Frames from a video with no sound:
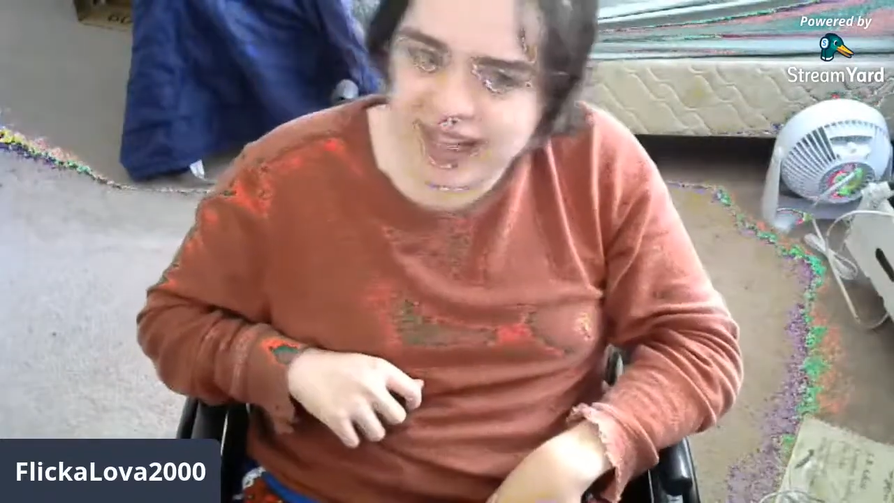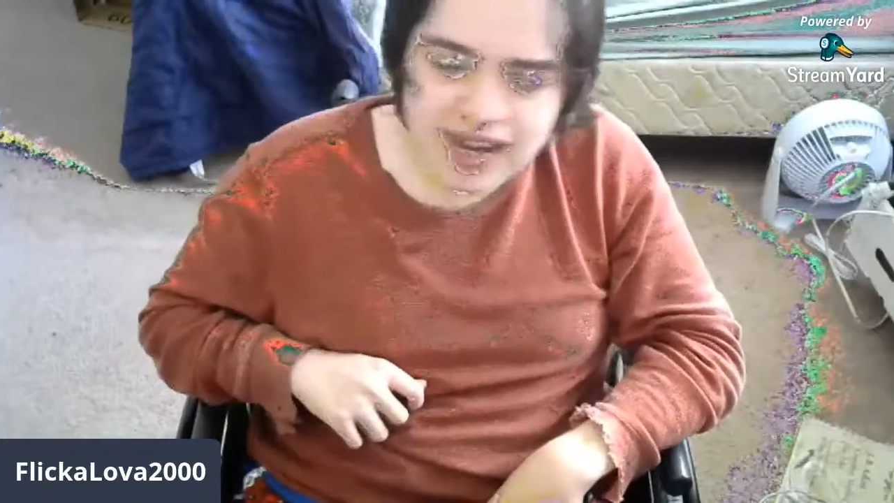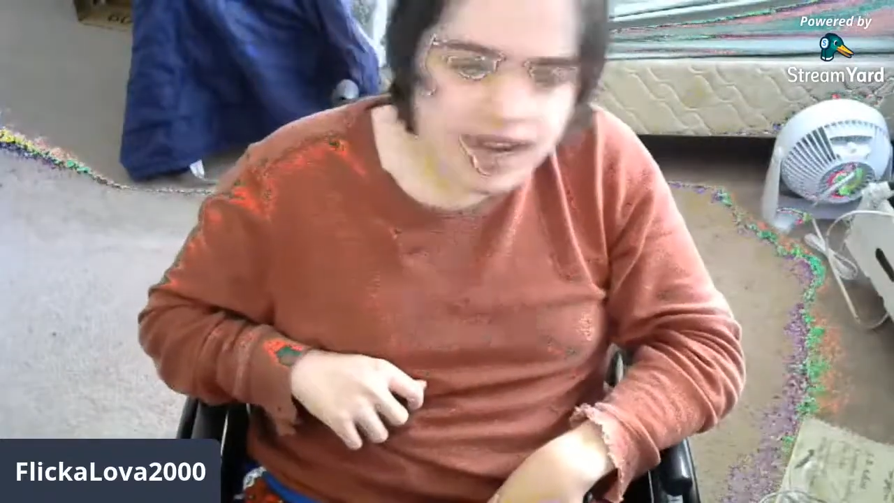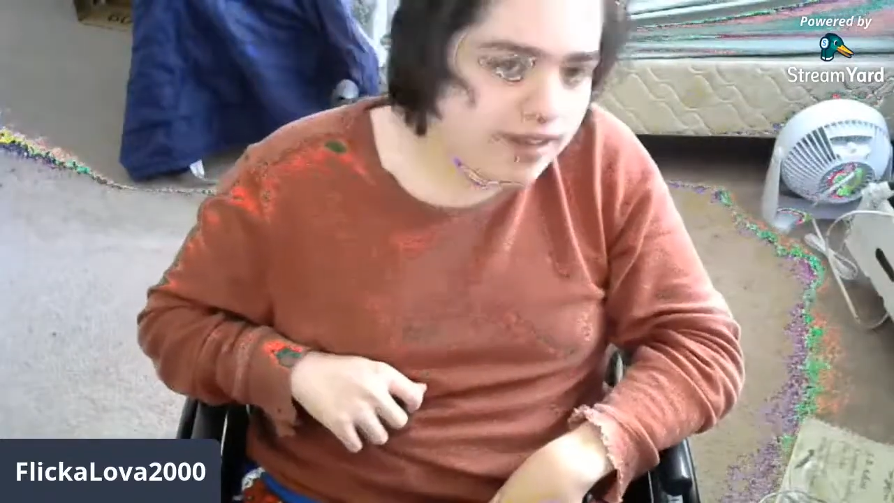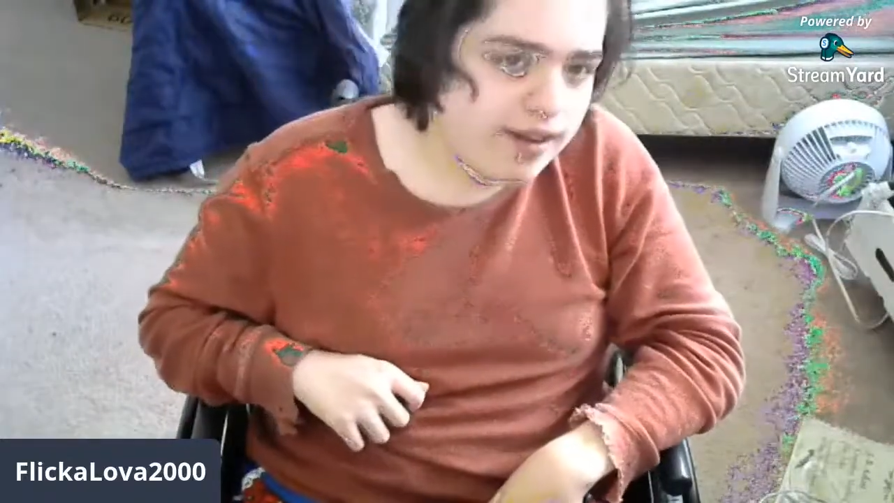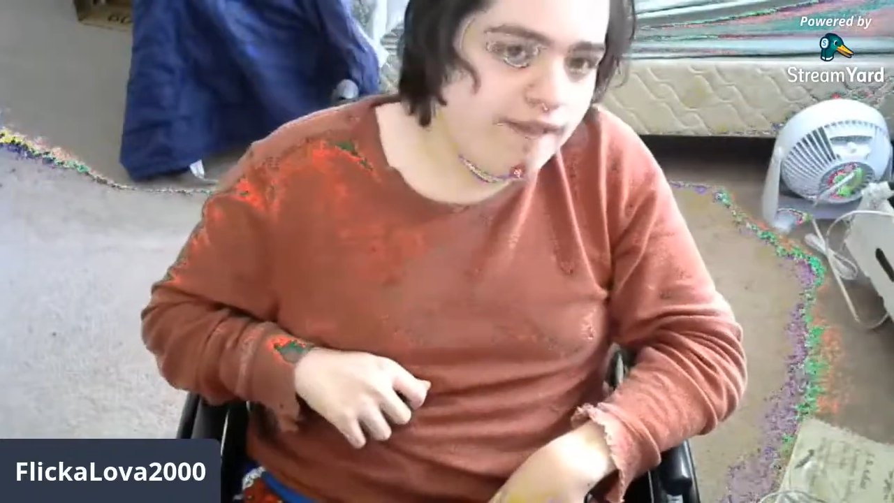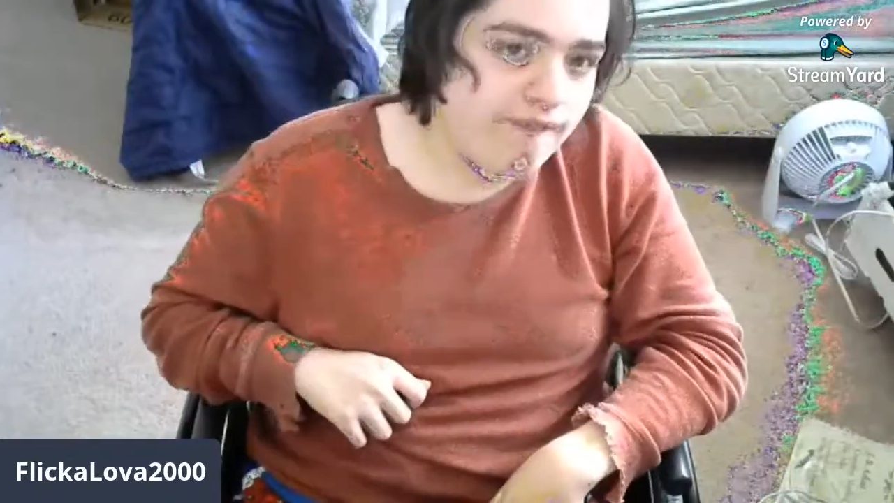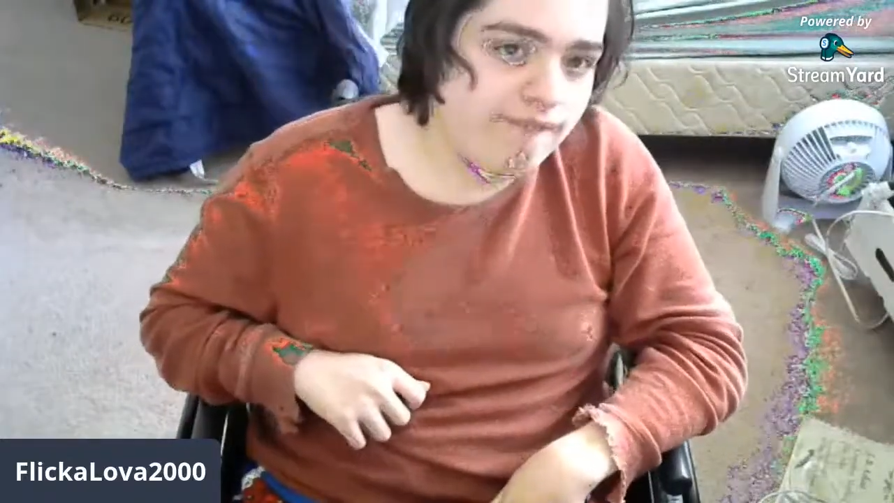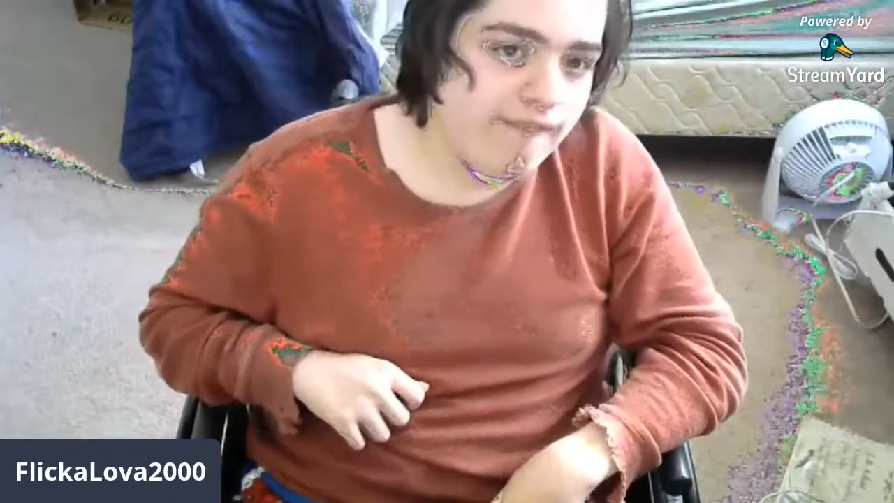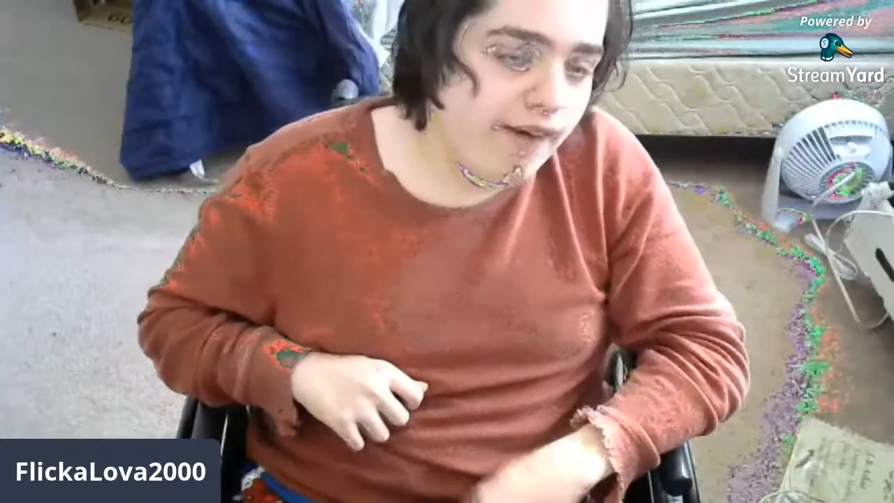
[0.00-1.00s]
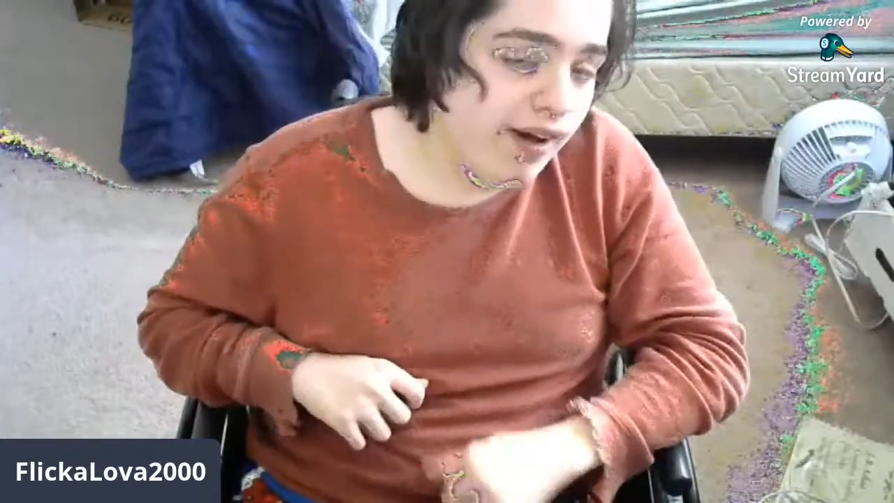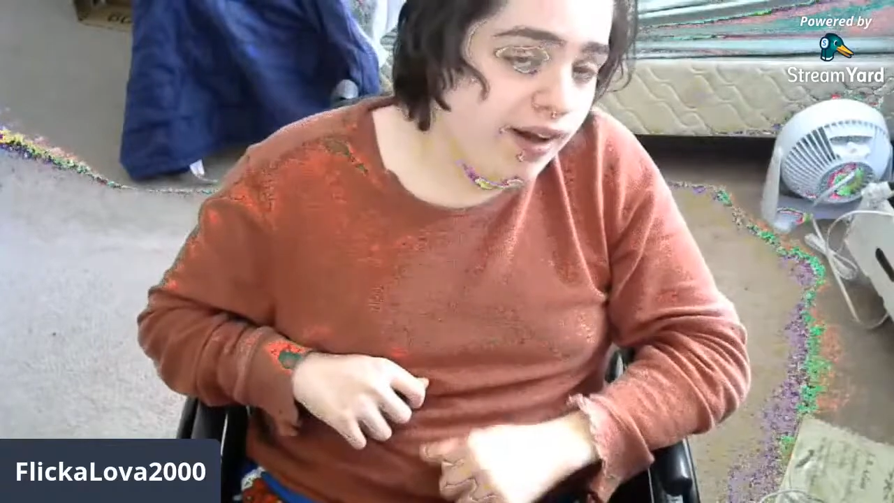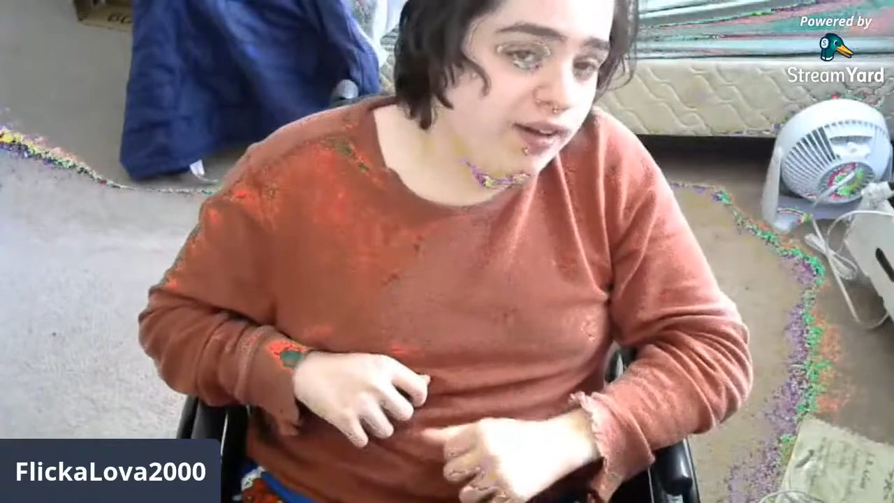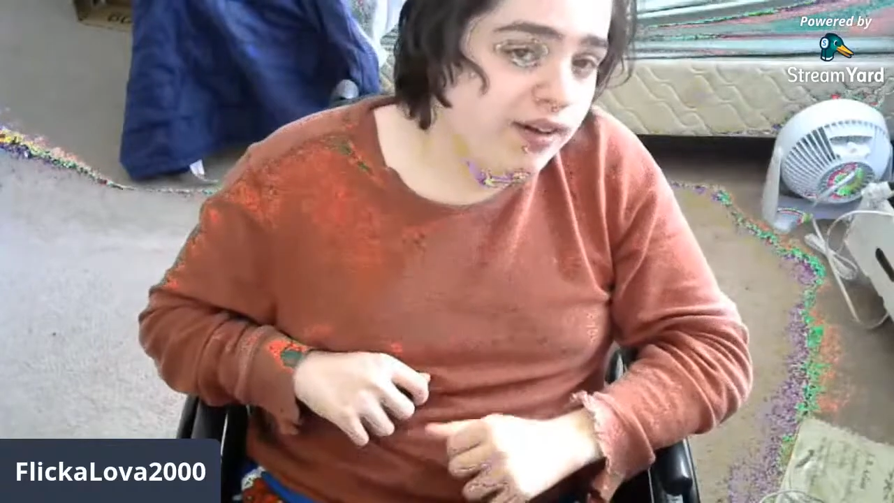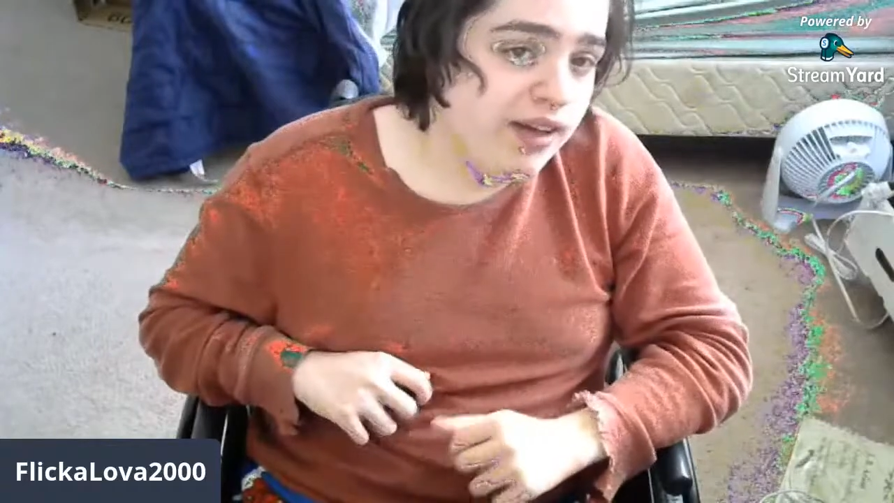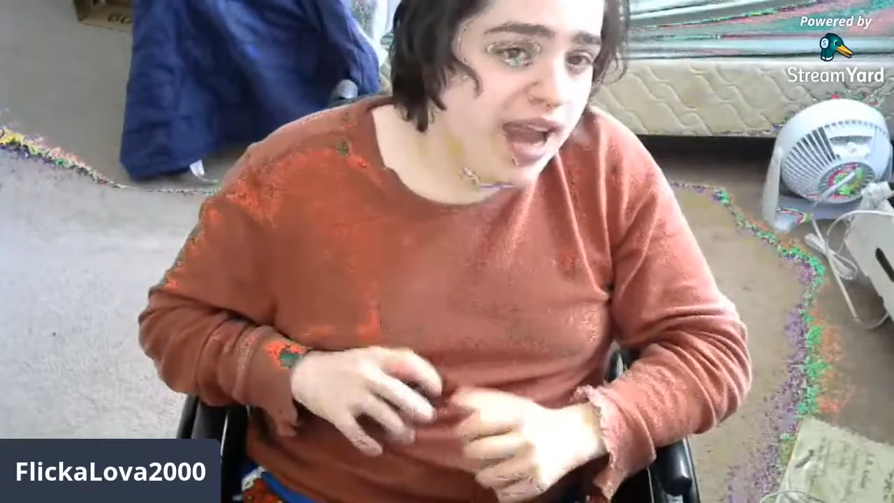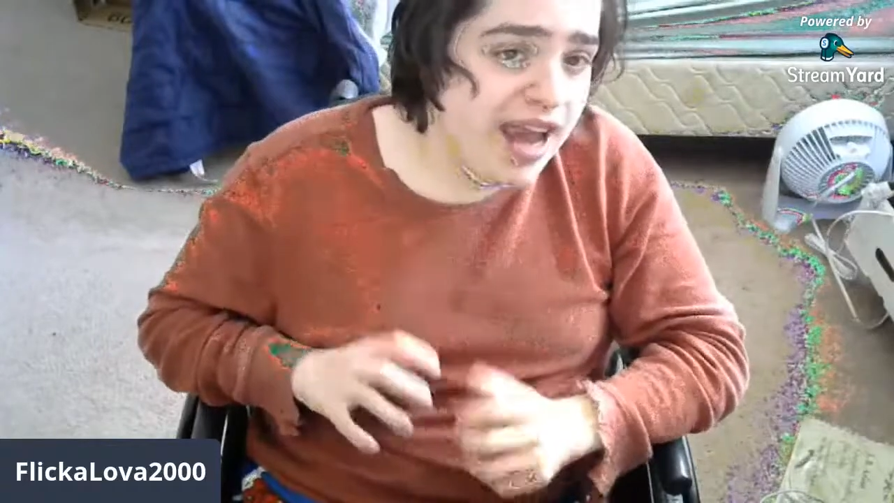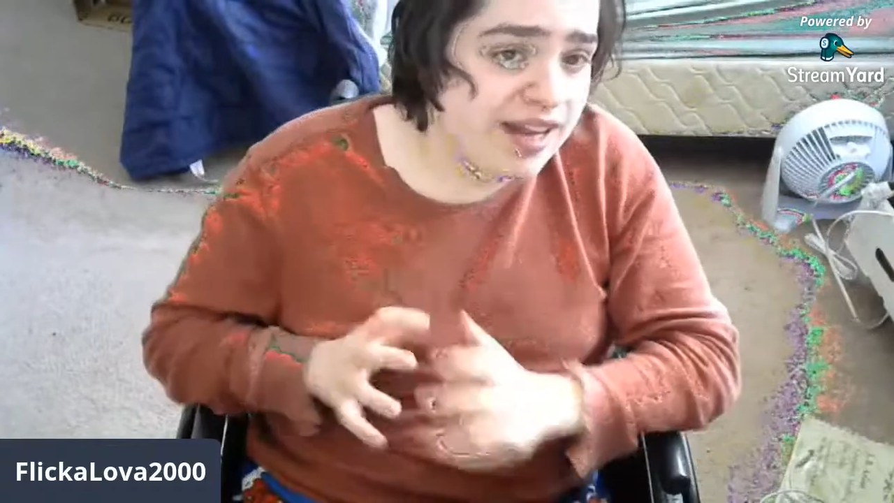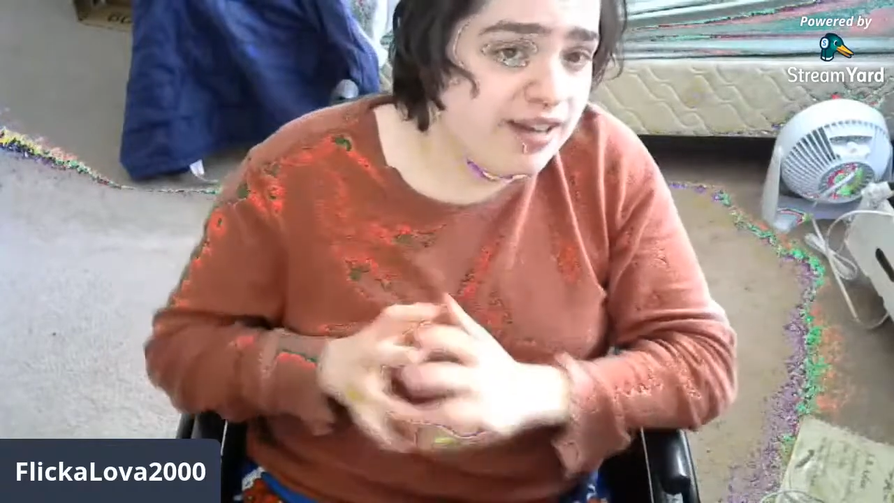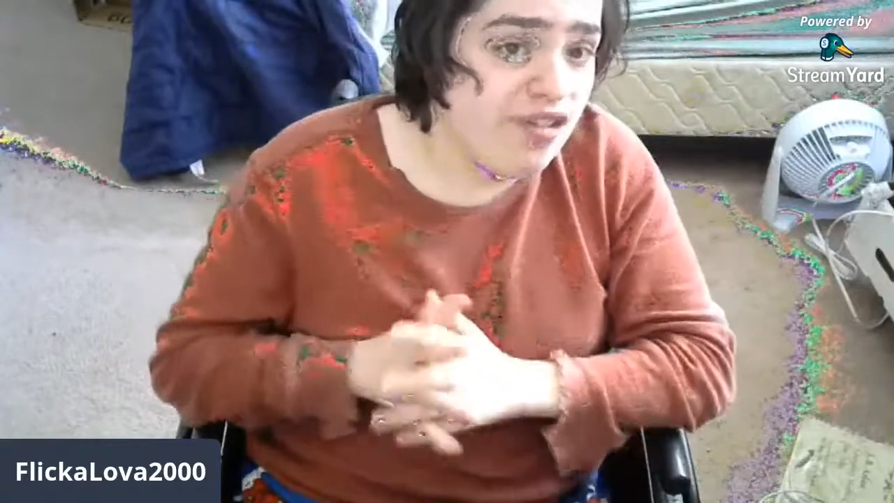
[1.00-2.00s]
and then
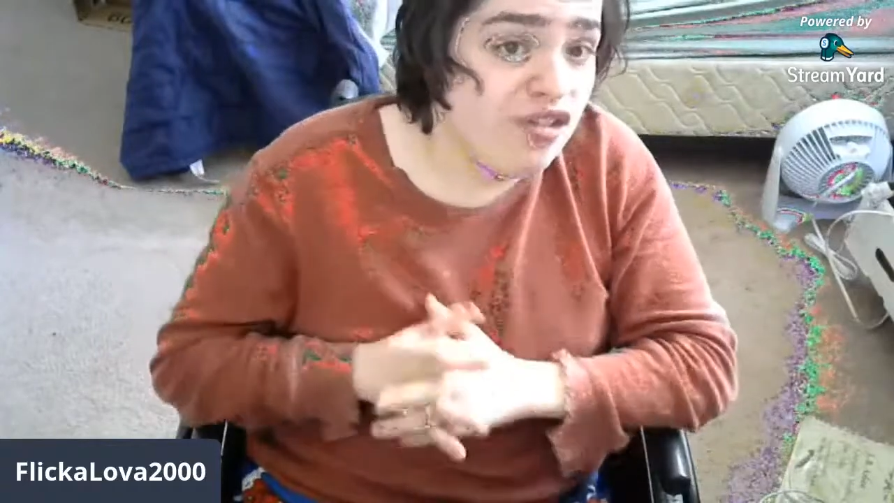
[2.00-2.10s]
the